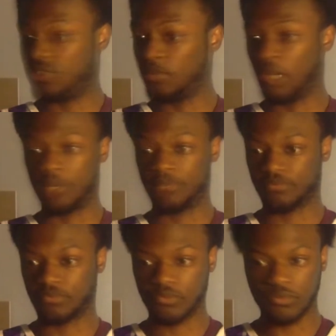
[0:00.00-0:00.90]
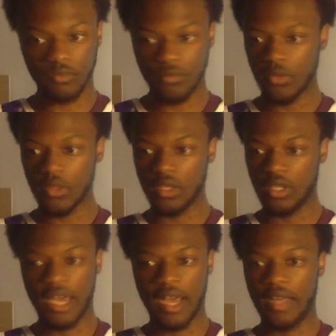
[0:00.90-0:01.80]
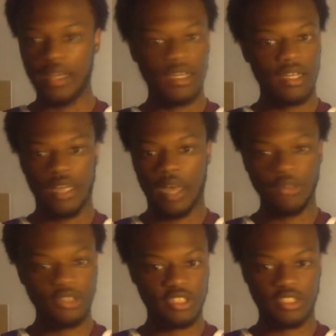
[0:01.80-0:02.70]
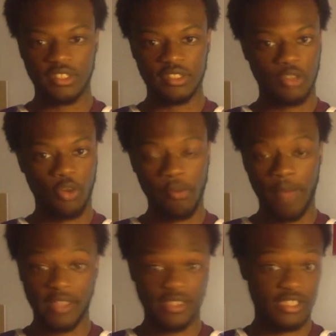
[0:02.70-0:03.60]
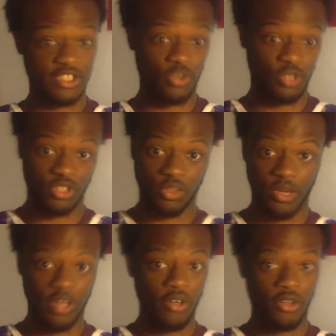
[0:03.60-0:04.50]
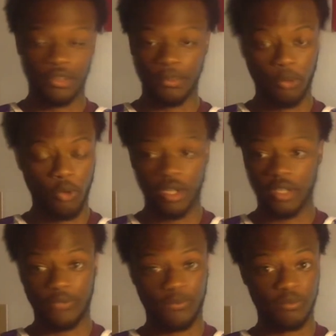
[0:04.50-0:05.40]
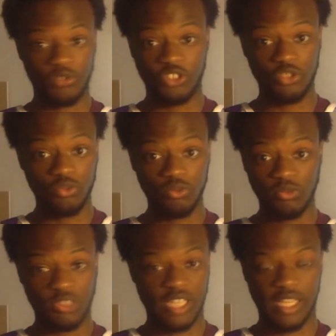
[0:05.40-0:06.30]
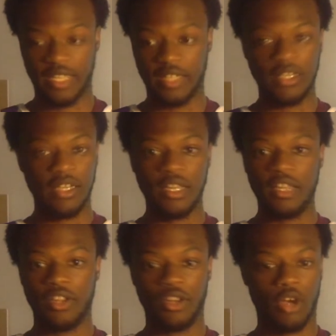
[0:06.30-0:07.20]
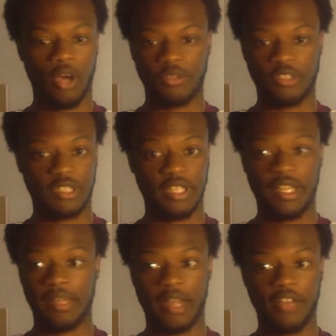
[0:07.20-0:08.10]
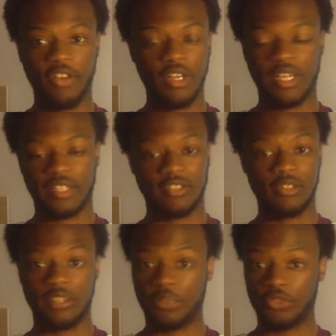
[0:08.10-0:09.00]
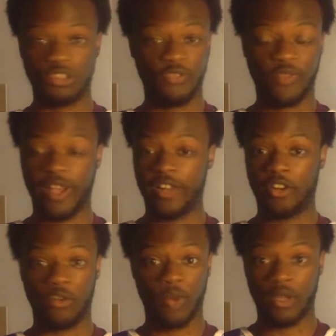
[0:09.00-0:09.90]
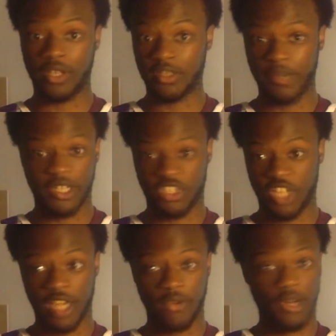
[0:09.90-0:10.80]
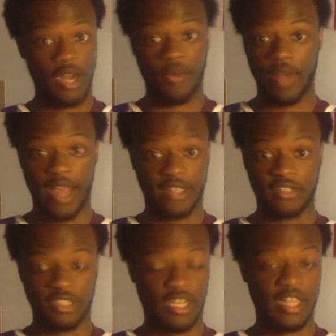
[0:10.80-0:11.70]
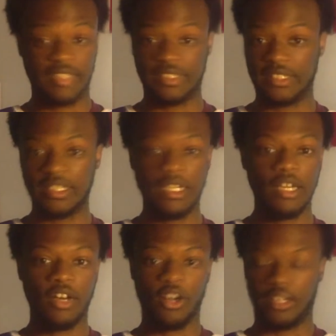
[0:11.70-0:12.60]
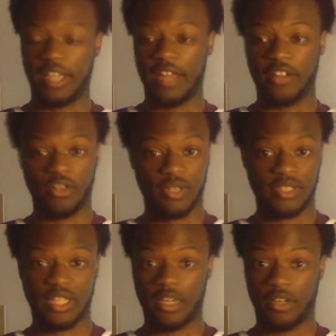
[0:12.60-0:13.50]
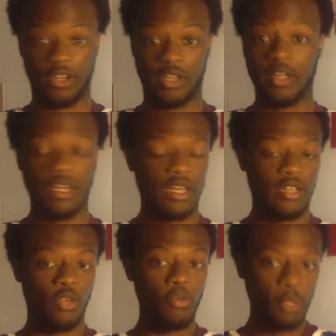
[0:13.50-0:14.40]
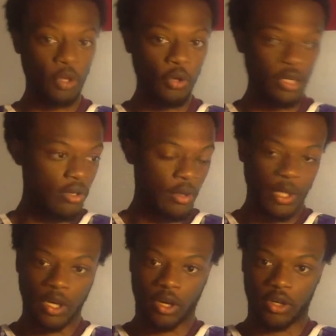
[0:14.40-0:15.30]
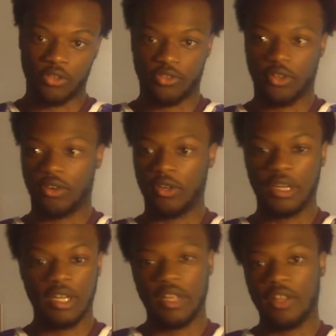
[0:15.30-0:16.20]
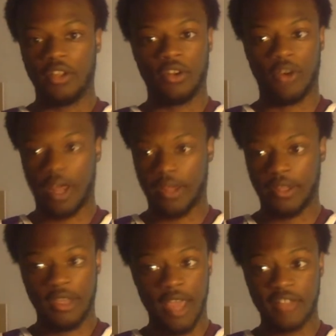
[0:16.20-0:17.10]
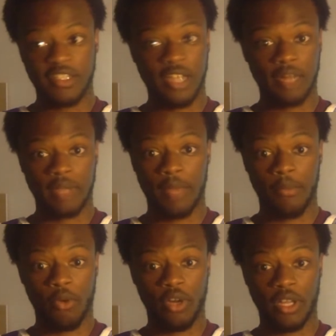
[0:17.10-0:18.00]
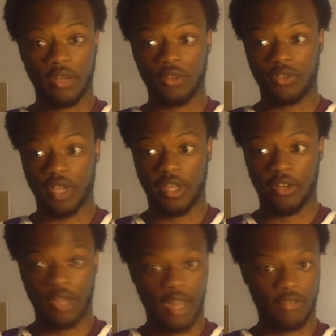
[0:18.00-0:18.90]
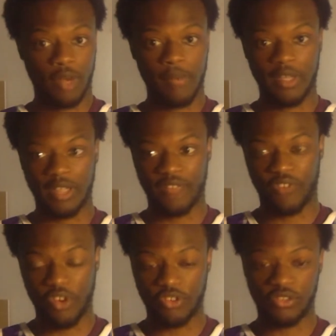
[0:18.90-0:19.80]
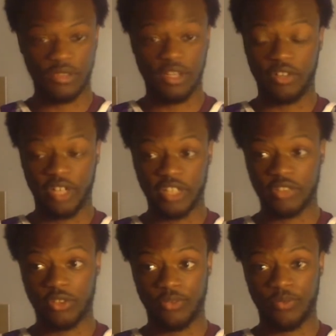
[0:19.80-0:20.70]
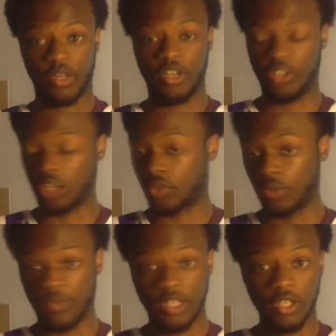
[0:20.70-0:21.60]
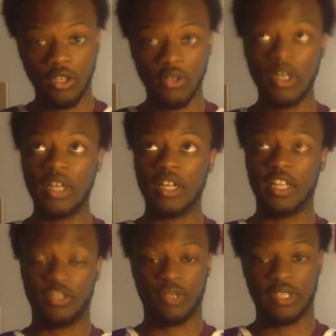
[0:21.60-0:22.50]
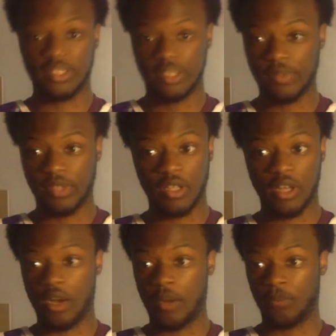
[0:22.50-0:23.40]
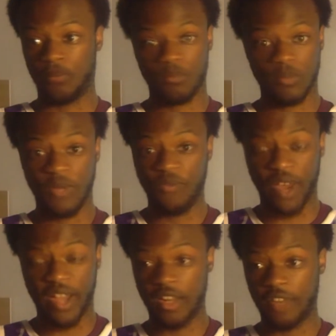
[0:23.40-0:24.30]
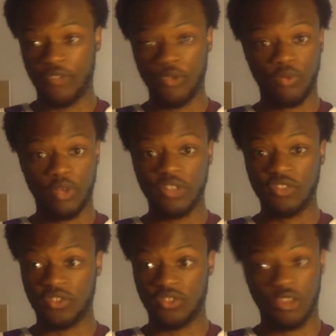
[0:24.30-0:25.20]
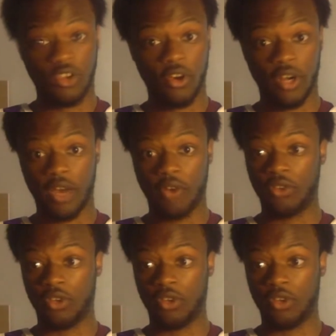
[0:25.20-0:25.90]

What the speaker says: But yeah, I was just going back to that short story, you know, on the morning of June 2nd, you know, I was just laying in, I could not sleep. I was divided on whether I should make a channel or not, reacting to content on Canada US soccer. And lo and behold, here we are. So, you know, I actually got up that morning and I was like, you know, and that's when I made that first introductory video, as well as even invited a few friends and called out.